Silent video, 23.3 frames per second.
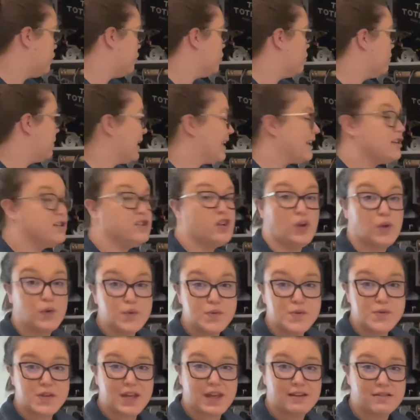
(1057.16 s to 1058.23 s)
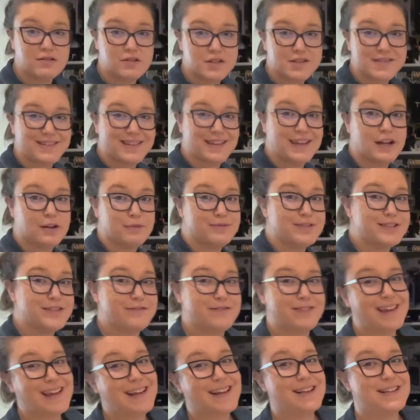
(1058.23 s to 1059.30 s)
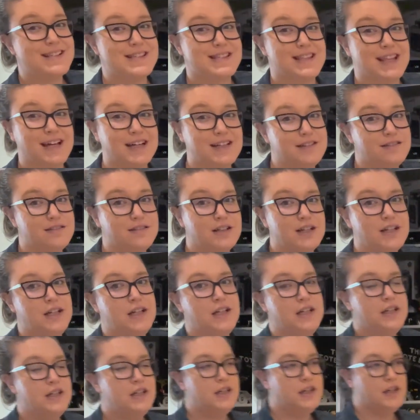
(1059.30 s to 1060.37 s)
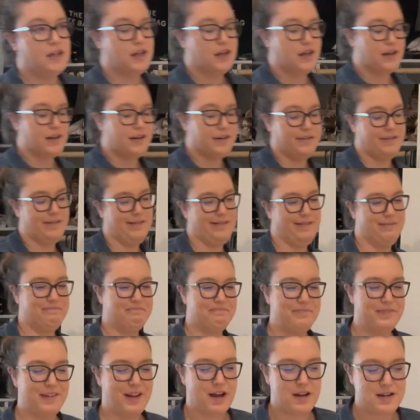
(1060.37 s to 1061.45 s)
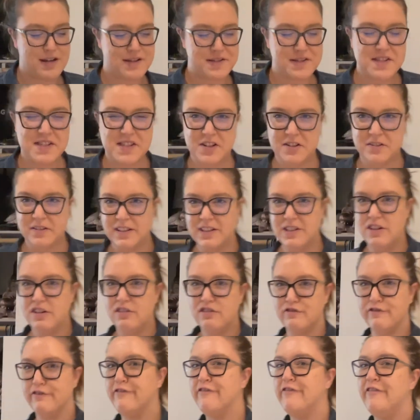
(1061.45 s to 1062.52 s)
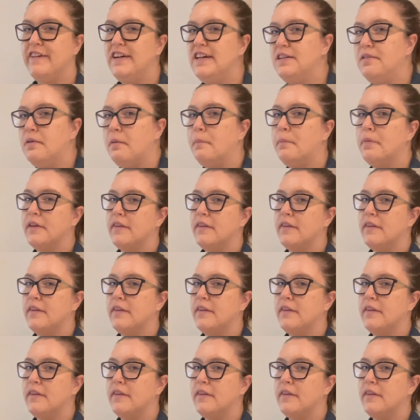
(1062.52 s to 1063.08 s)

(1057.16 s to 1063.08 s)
my clothes and just get rid of things that not necessarily don't fit, but